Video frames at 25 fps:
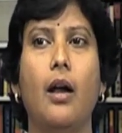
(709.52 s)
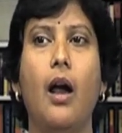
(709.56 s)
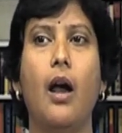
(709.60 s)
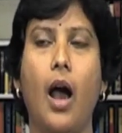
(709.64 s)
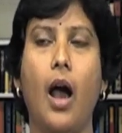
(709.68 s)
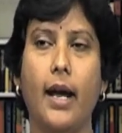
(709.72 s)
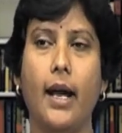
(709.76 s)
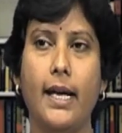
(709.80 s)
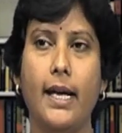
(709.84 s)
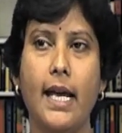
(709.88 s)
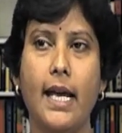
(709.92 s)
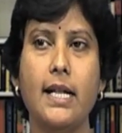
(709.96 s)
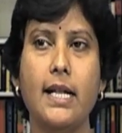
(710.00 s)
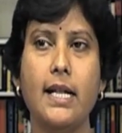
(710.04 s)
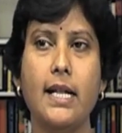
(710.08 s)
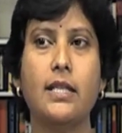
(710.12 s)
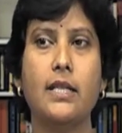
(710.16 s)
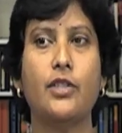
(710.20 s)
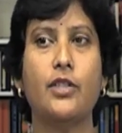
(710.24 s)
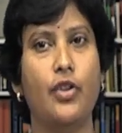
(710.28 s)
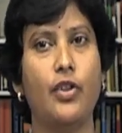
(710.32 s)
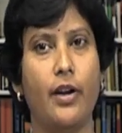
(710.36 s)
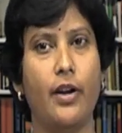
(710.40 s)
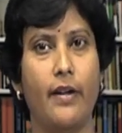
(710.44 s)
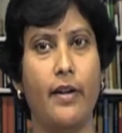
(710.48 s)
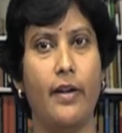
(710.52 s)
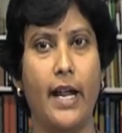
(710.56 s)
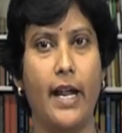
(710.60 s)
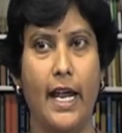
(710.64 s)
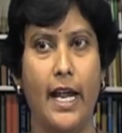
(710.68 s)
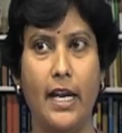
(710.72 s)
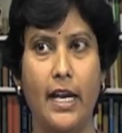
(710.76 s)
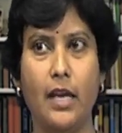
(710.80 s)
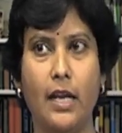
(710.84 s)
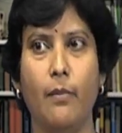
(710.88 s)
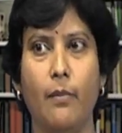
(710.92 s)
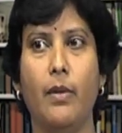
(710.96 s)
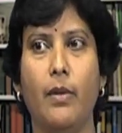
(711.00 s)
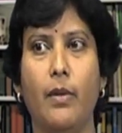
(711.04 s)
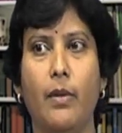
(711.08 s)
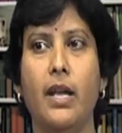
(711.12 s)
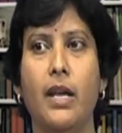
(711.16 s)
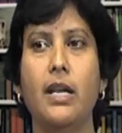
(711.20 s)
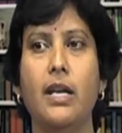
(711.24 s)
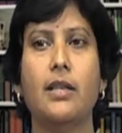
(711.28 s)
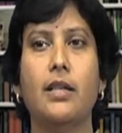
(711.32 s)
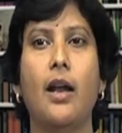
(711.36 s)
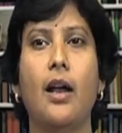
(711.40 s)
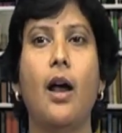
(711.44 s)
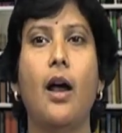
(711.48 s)
against their
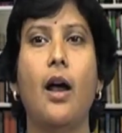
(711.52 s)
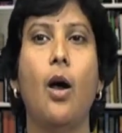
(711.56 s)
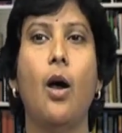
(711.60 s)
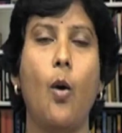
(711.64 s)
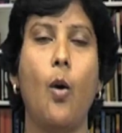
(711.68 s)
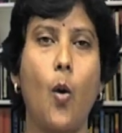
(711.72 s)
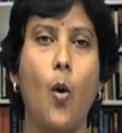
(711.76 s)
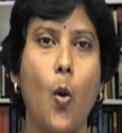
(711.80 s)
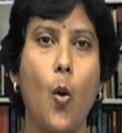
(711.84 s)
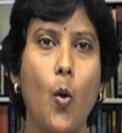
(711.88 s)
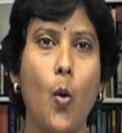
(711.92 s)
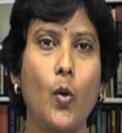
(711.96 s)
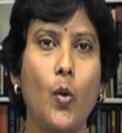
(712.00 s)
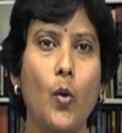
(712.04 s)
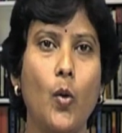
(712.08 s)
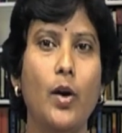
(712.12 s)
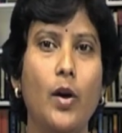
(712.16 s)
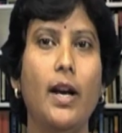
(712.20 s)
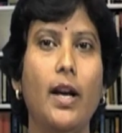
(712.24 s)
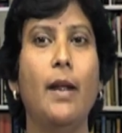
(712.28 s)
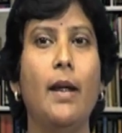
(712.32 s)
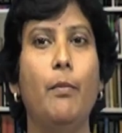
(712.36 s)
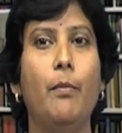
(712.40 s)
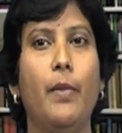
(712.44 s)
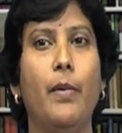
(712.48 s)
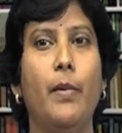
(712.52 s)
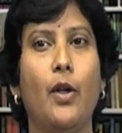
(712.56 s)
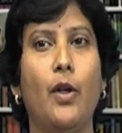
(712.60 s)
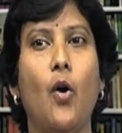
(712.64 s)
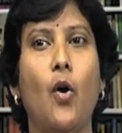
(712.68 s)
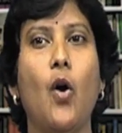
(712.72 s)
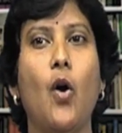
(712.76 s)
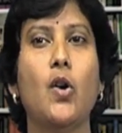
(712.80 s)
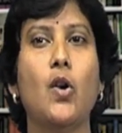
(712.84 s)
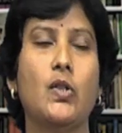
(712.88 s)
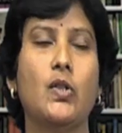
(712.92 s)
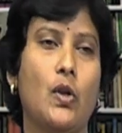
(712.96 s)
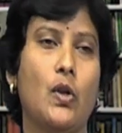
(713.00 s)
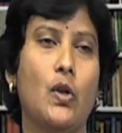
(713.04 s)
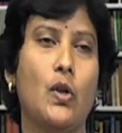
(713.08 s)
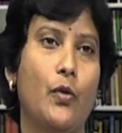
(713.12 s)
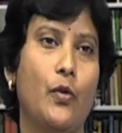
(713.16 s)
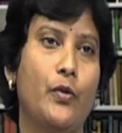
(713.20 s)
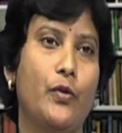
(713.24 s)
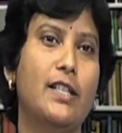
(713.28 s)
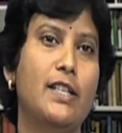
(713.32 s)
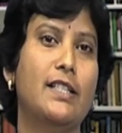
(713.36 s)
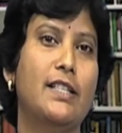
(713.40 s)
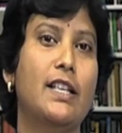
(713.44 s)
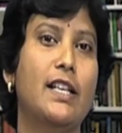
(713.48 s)
enemies only because of
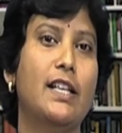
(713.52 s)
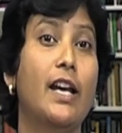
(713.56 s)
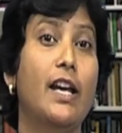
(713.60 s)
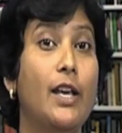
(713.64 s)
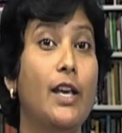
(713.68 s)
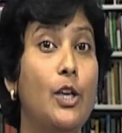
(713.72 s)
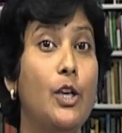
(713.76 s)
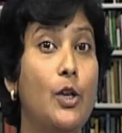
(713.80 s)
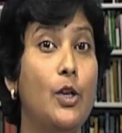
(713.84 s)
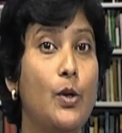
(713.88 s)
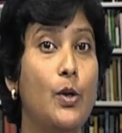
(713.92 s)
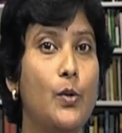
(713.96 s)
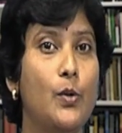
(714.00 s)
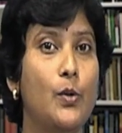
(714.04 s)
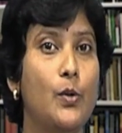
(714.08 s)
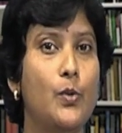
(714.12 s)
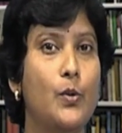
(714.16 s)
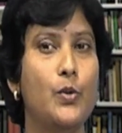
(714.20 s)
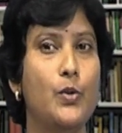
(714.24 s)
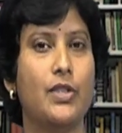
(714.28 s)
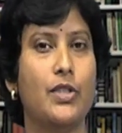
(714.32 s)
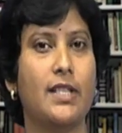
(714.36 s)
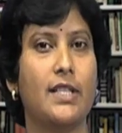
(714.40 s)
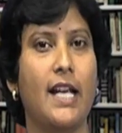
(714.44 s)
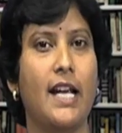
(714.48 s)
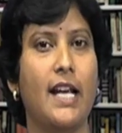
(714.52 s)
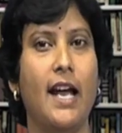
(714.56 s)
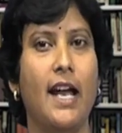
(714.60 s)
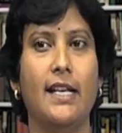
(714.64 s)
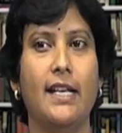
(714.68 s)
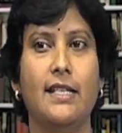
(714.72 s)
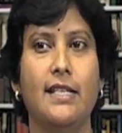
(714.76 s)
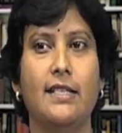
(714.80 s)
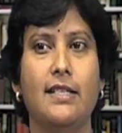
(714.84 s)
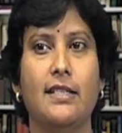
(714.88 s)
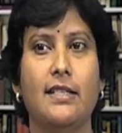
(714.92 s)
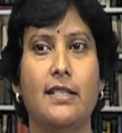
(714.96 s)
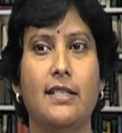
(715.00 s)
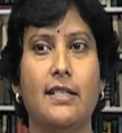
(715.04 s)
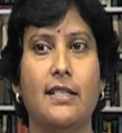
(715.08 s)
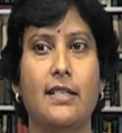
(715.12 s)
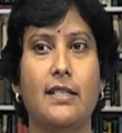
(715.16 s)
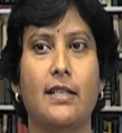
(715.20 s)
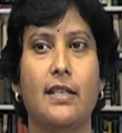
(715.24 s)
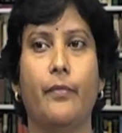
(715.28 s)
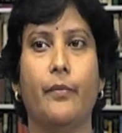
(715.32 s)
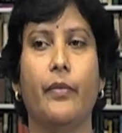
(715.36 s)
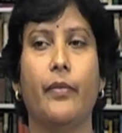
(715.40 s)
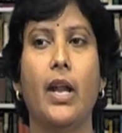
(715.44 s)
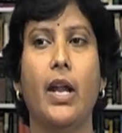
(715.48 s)
his huge size.
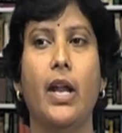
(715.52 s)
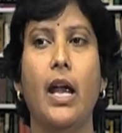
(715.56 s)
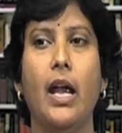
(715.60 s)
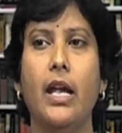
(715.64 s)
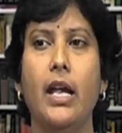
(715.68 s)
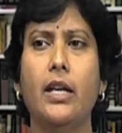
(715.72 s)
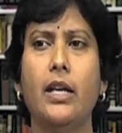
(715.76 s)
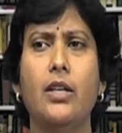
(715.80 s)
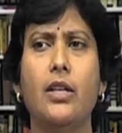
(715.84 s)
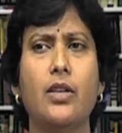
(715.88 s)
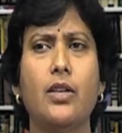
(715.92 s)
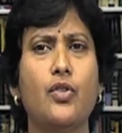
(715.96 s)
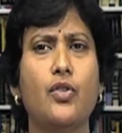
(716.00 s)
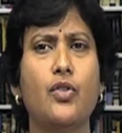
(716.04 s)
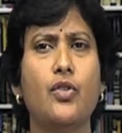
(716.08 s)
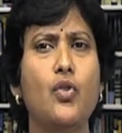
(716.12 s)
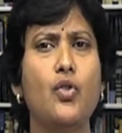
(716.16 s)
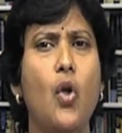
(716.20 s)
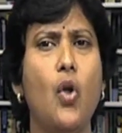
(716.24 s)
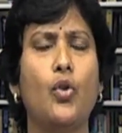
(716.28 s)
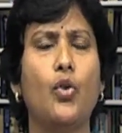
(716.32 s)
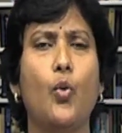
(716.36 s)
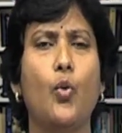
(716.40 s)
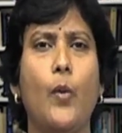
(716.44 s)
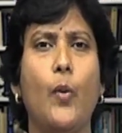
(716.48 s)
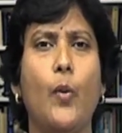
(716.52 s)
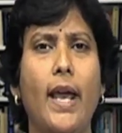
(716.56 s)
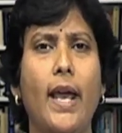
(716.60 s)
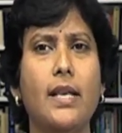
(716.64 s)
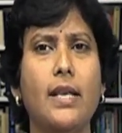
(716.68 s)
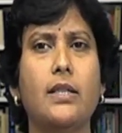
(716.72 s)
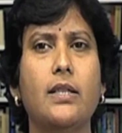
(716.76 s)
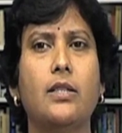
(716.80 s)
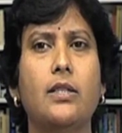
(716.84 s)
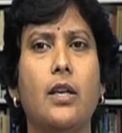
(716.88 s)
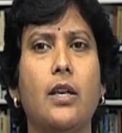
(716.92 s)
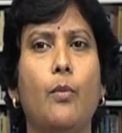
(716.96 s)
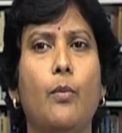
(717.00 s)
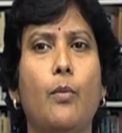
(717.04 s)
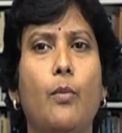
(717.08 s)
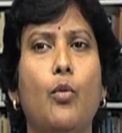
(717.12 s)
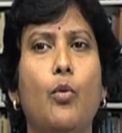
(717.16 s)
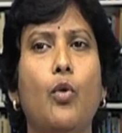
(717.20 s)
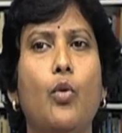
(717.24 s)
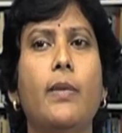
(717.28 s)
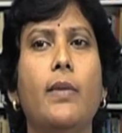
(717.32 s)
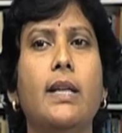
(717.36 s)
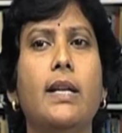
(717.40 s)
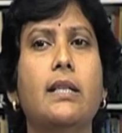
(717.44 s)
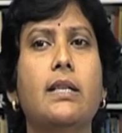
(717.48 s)
He does not waste a
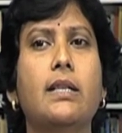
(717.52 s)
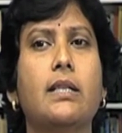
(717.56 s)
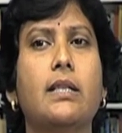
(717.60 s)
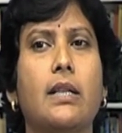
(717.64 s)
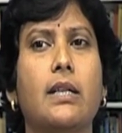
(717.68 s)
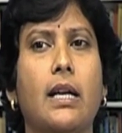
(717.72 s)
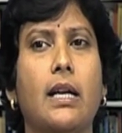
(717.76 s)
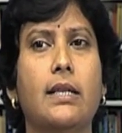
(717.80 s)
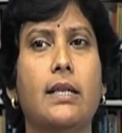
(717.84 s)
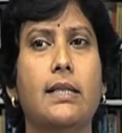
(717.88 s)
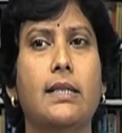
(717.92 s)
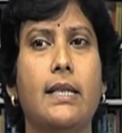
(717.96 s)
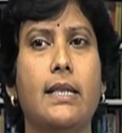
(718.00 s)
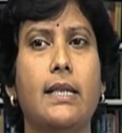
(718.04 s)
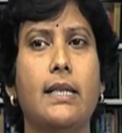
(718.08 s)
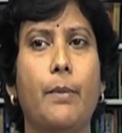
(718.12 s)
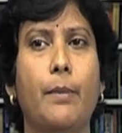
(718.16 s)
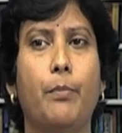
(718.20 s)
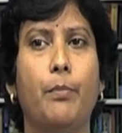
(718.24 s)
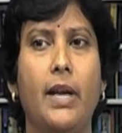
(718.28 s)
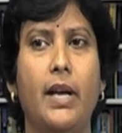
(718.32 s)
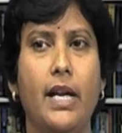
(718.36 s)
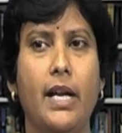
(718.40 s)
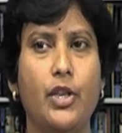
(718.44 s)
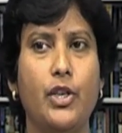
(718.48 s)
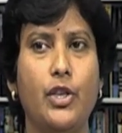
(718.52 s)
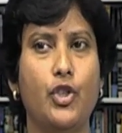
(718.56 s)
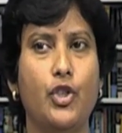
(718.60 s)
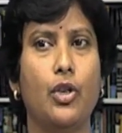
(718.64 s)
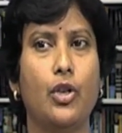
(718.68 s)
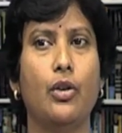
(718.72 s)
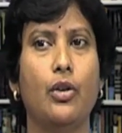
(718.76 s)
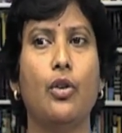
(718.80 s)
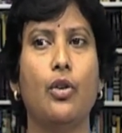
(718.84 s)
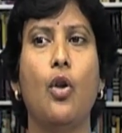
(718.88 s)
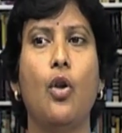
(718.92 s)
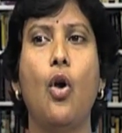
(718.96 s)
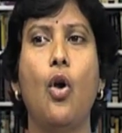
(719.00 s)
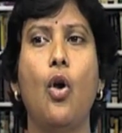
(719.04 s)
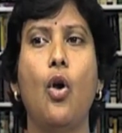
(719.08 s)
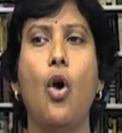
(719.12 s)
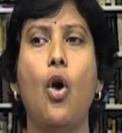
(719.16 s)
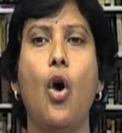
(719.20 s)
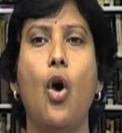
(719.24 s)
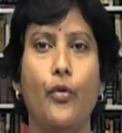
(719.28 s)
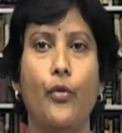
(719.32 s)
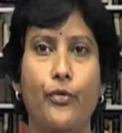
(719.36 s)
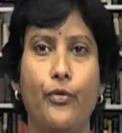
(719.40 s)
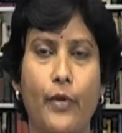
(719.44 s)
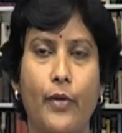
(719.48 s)
moment's contemplation
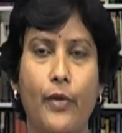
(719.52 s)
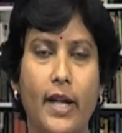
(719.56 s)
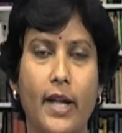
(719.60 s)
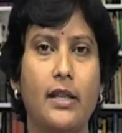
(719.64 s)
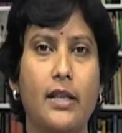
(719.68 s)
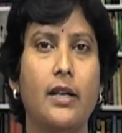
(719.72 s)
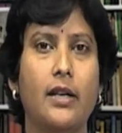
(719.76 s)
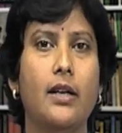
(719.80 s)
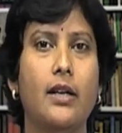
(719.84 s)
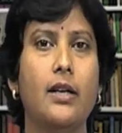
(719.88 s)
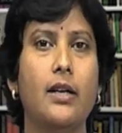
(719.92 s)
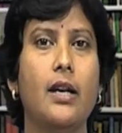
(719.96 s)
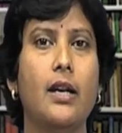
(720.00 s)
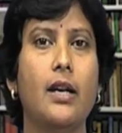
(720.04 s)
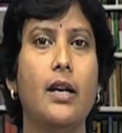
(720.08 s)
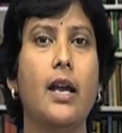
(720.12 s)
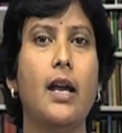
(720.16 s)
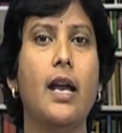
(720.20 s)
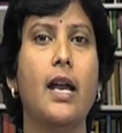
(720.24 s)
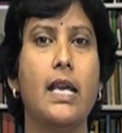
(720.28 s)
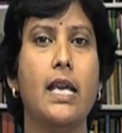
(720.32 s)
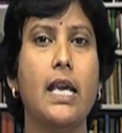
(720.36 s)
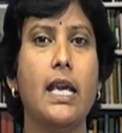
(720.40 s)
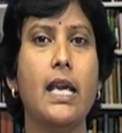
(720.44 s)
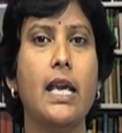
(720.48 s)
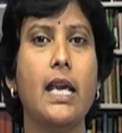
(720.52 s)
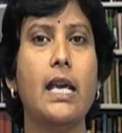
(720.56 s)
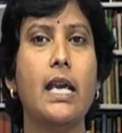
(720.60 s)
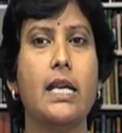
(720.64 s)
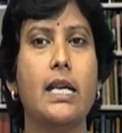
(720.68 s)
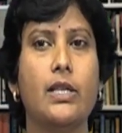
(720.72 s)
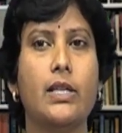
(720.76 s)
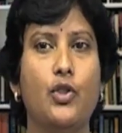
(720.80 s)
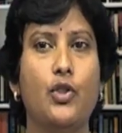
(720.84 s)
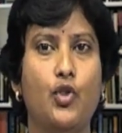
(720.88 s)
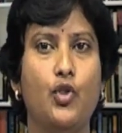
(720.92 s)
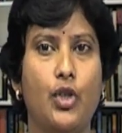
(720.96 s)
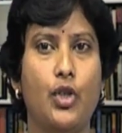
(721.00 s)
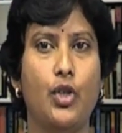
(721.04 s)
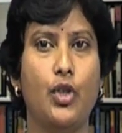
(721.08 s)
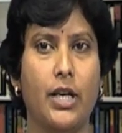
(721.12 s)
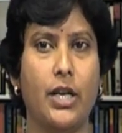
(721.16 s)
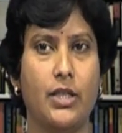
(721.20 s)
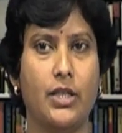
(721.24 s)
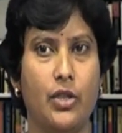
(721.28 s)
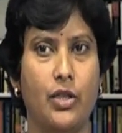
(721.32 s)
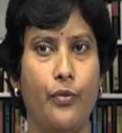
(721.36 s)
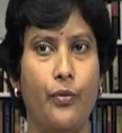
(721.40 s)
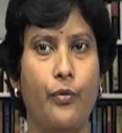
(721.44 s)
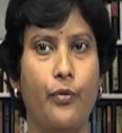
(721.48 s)
on whether he is
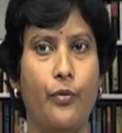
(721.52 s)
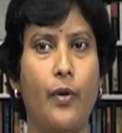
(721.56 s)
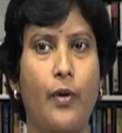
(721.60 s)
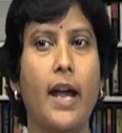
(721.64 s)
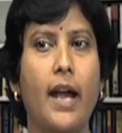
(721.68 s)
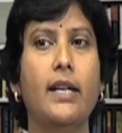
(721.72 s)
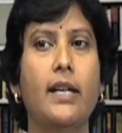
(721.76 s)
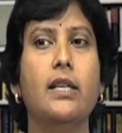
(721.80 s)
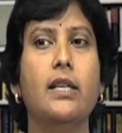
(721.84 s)
justified